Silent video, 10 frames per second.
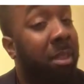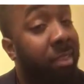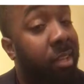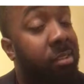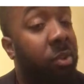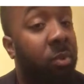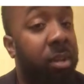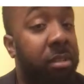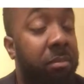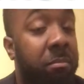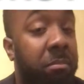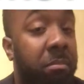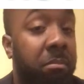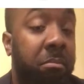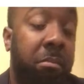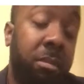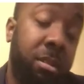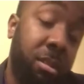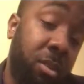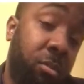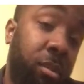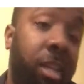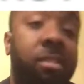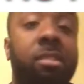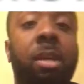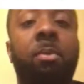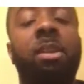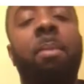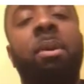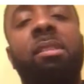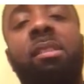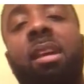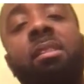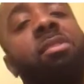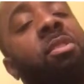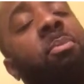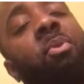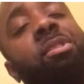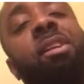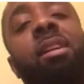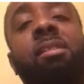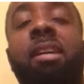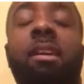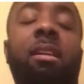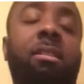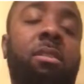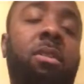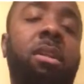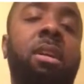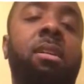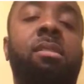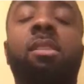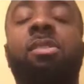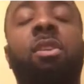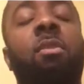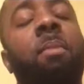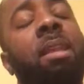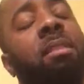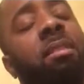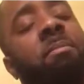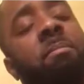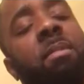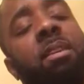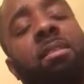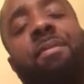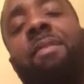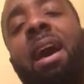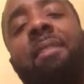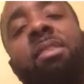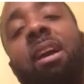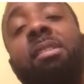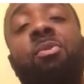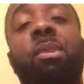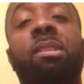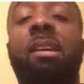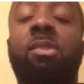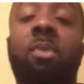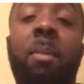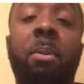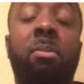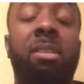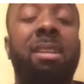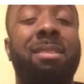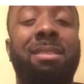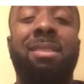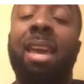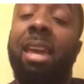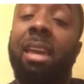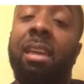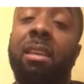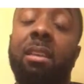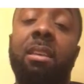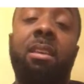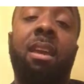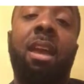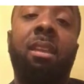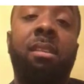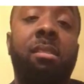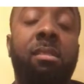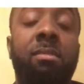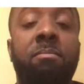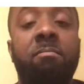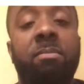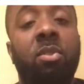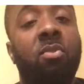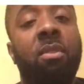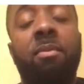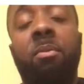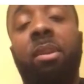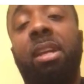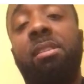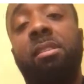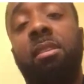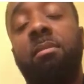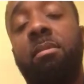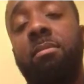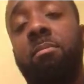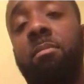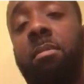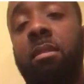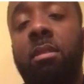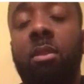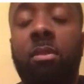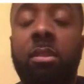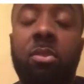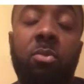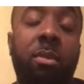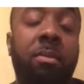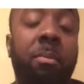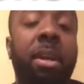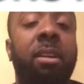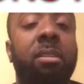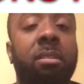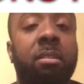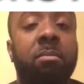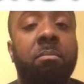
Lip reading: That's the question. So, ladies and gentlemen, with that being said, this is your boy, John the Dr. Clark, touching on about the 5 toxic reasons as to why people tend to stay in these horrific relationships or these horrific marriages.